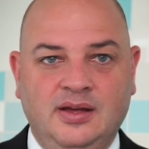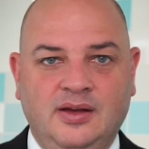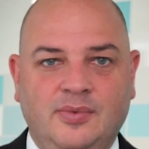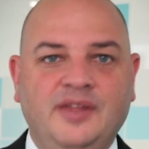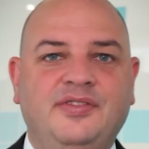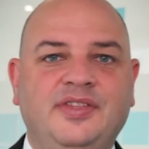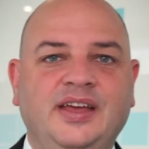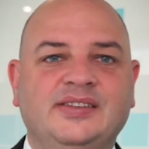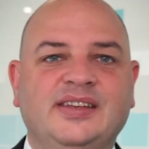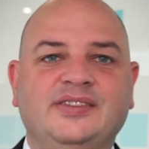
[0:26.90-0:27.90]
One of the
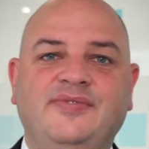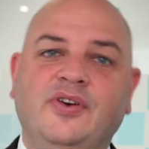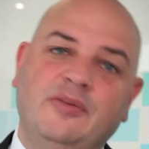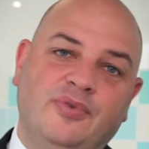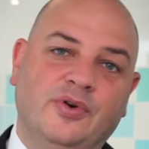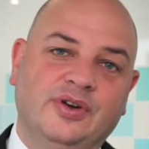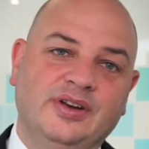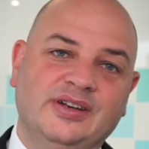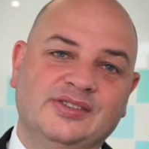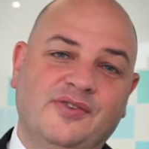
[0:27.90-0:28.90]
things that is very
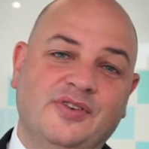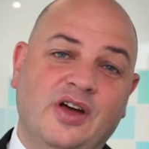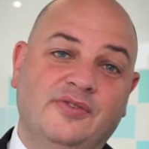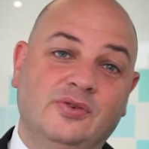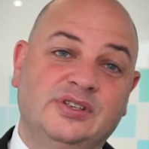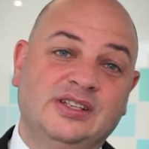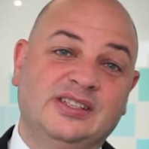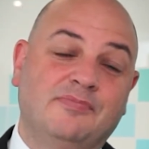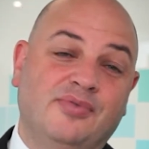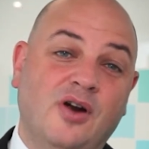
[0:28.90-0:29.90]
important and is often overlooked is
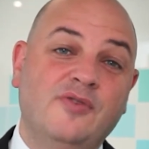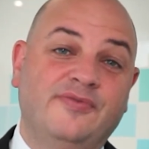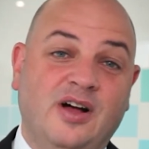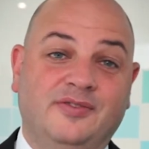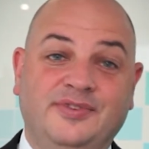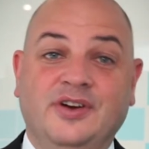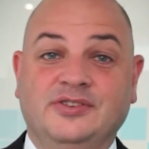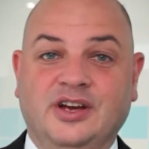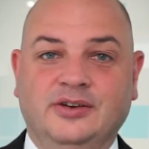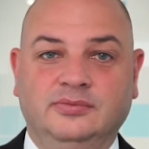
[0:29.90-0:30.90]
the profile
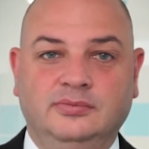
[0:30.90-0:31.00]
photo.